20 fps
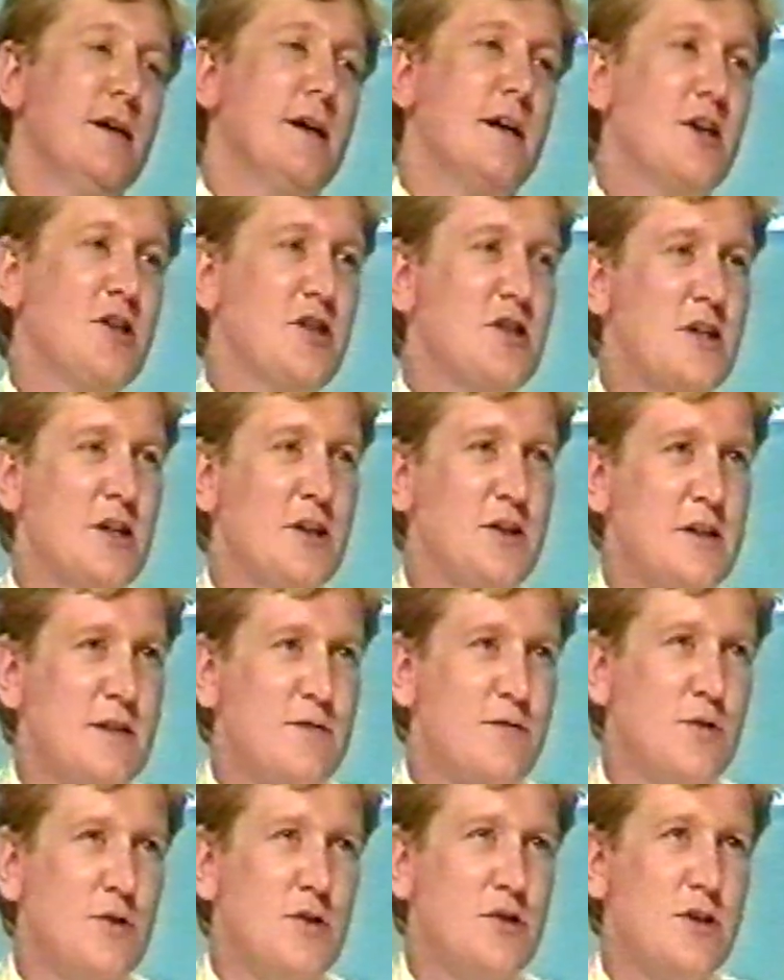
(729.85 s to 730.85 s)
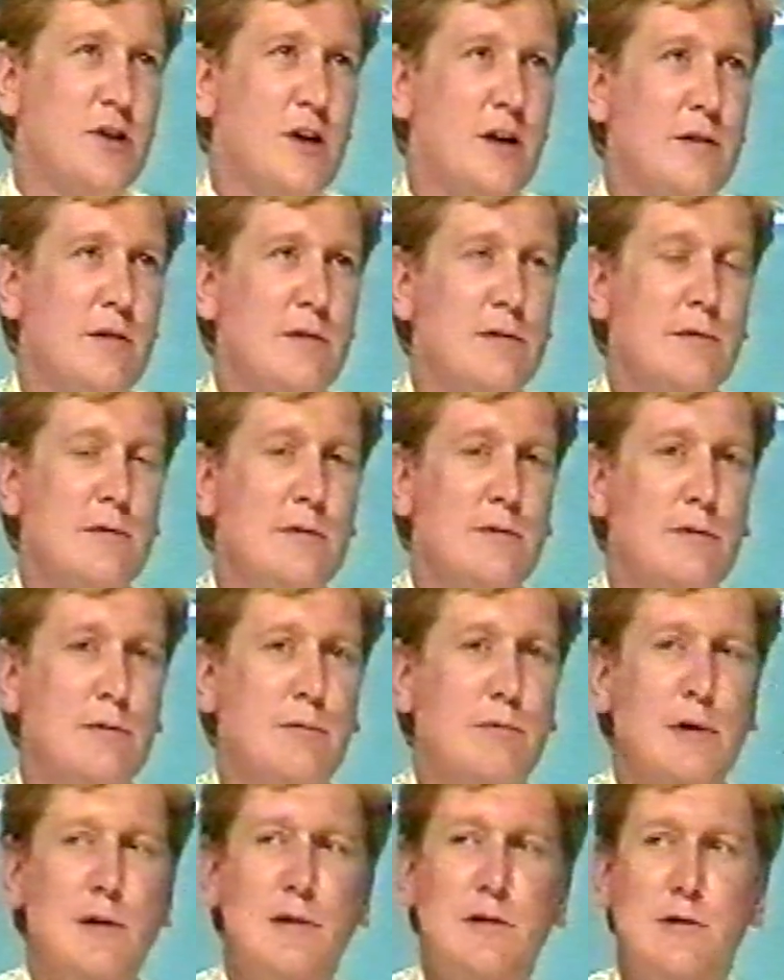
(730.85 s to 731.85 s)
and I just heard this voice going,
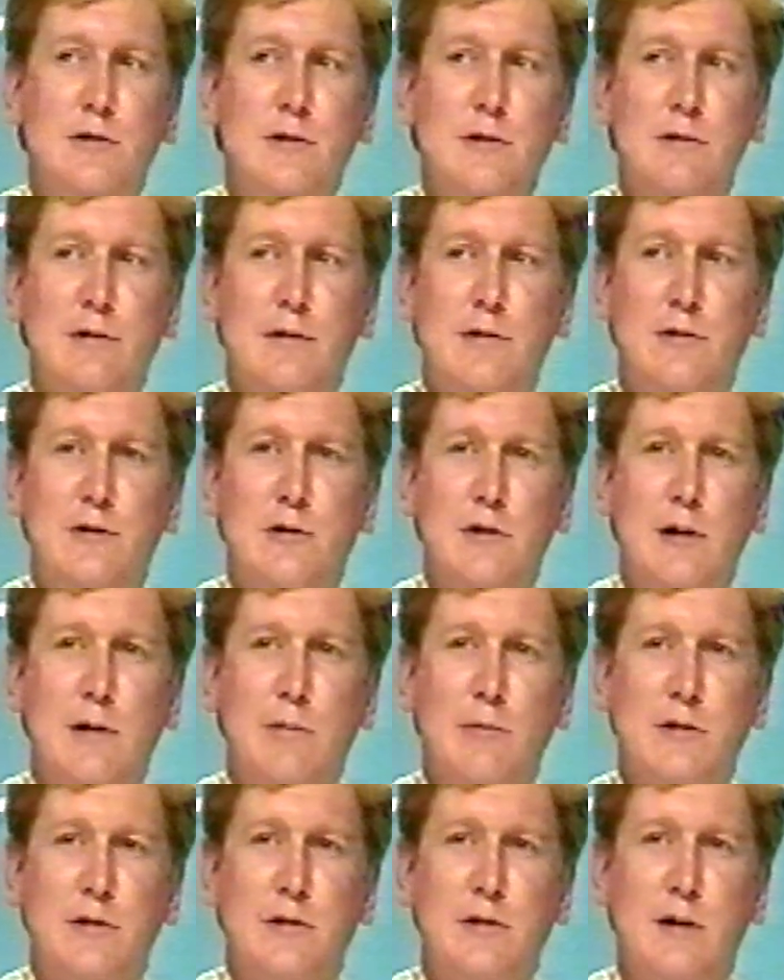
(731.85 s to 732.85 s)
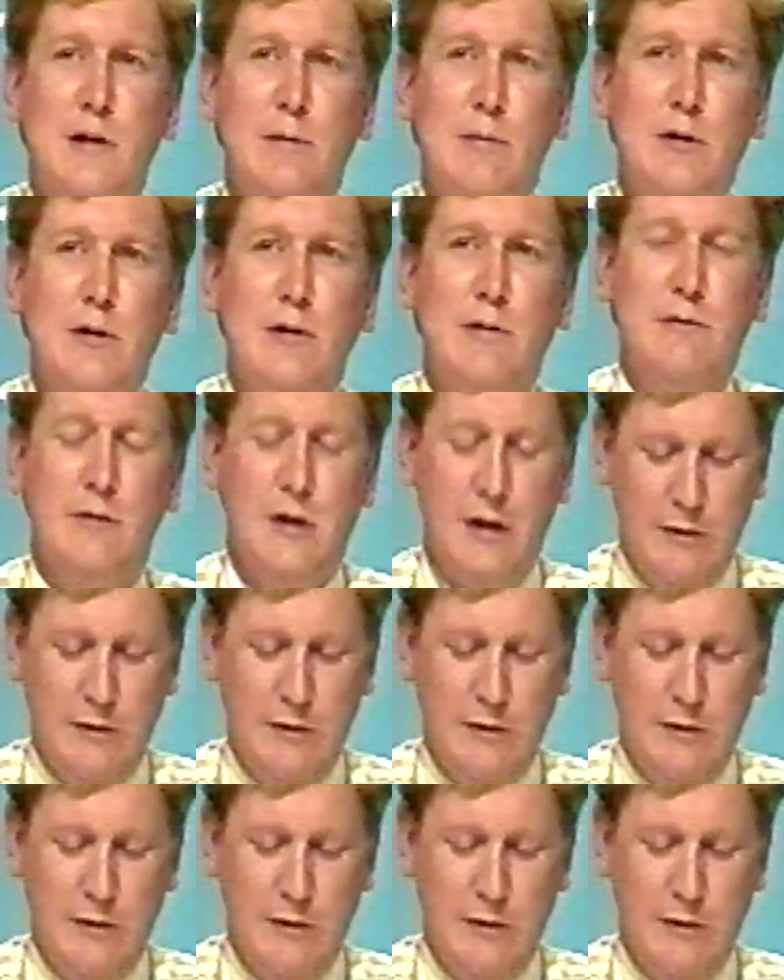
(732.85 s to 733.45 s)
well, when's Judith Chalmers coming on